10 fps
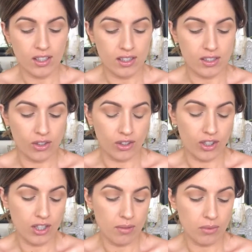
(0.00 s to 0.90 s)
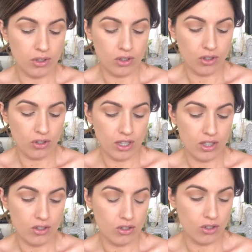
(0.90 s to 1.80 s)
So I'm going to go
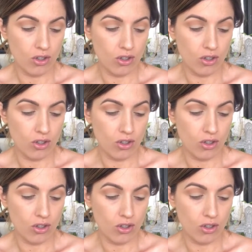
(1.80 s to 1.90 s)
into,